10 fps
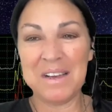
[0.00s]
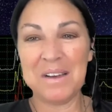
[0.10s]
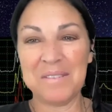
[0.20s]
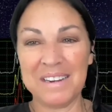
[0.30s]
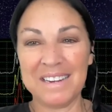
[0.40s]

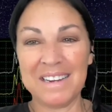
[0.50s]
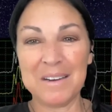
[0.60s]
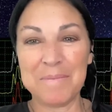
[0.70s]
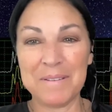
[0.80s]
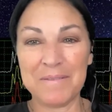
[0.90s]
Waking
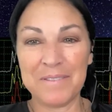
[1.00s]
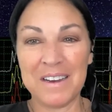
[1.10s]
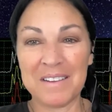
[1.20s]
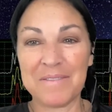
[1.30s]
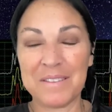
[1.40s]
up at
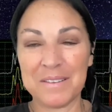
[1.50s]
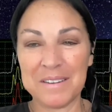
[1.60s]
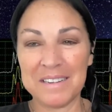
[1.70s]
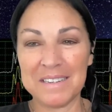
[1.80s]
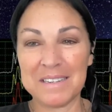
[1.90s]

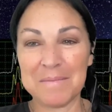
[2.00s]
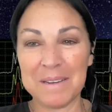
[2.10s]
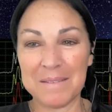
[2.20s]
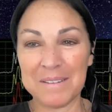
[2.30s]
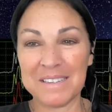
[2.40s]
5:30 and to
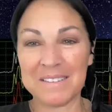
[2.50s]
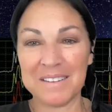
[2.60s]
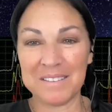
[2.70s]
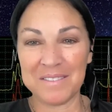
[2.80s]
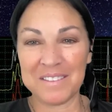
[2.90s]
bed by
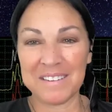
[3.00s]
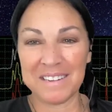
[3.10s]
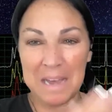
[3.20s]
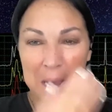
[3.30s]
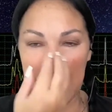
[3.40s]
12:30.